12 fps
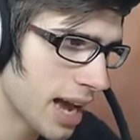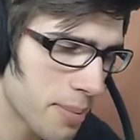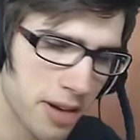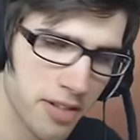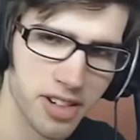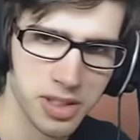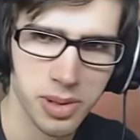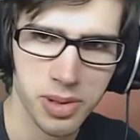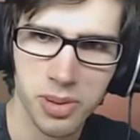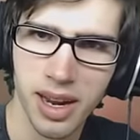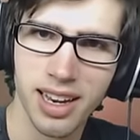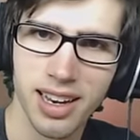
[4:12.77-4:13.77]
difference
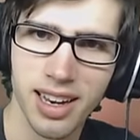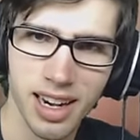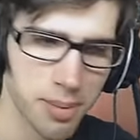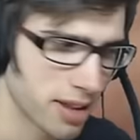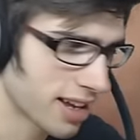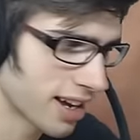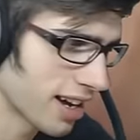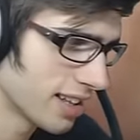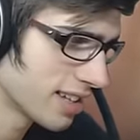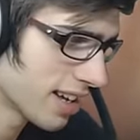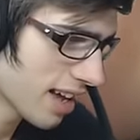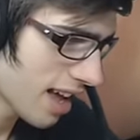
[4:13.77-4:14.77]
between a couple of
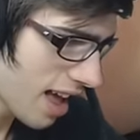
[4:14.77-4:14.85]
cards.